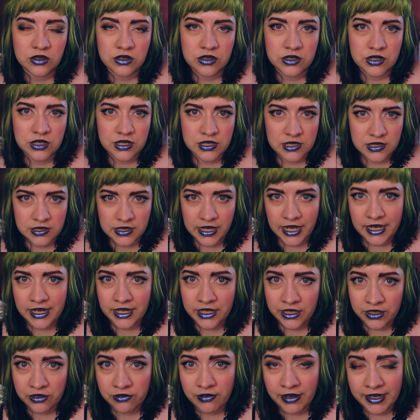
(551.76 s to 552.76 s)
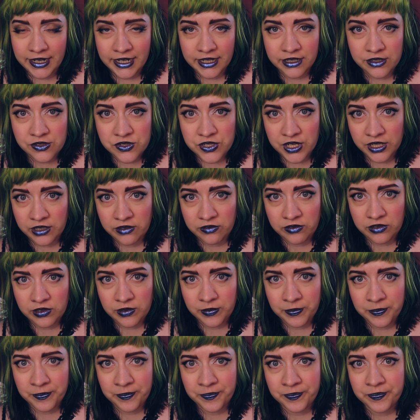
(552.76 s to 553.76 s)
Just getting you ready in general?
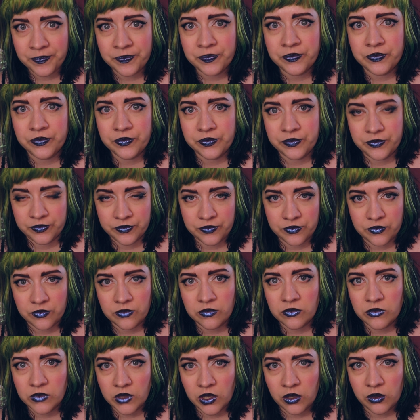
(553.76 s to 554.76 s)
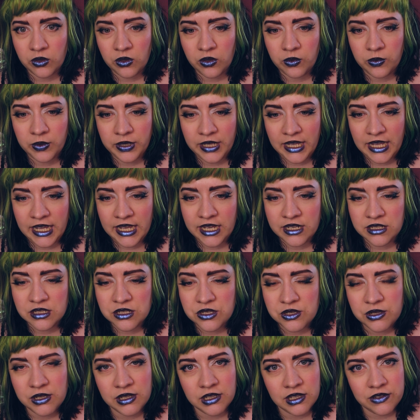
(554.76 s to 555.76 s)
Okay,
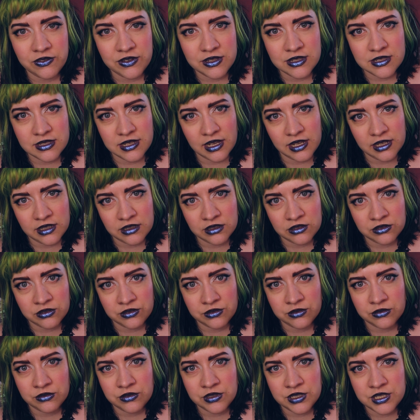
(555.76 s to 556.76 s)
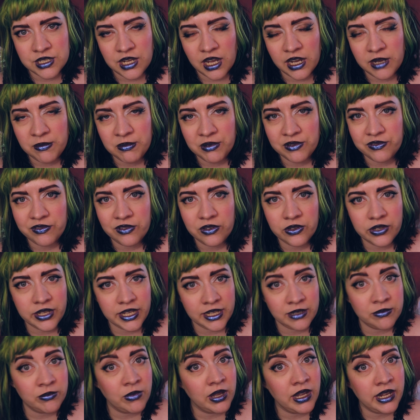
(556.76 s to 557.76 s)
did you have a certain type of look
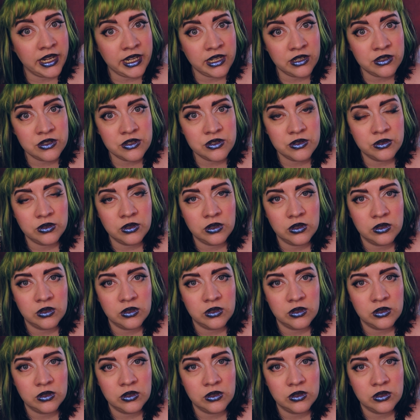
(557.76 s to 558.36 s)
in mind? Or?